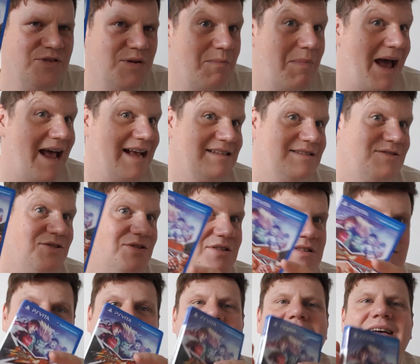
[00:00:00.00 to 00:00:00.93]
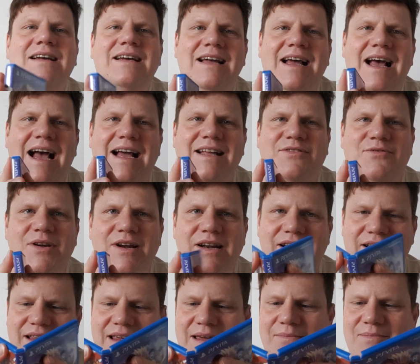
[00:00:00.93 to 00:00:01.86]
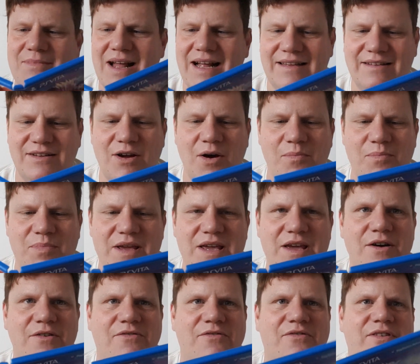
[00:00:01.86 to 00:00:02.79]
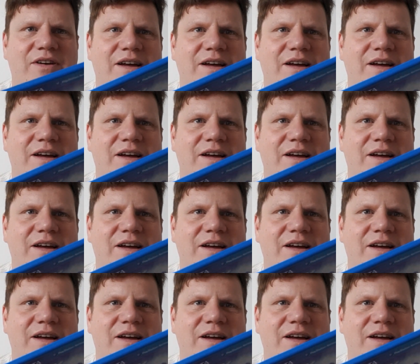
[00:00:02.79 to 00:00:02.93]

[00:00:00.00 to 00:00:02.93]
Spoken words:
the bastard. I traded him that copy of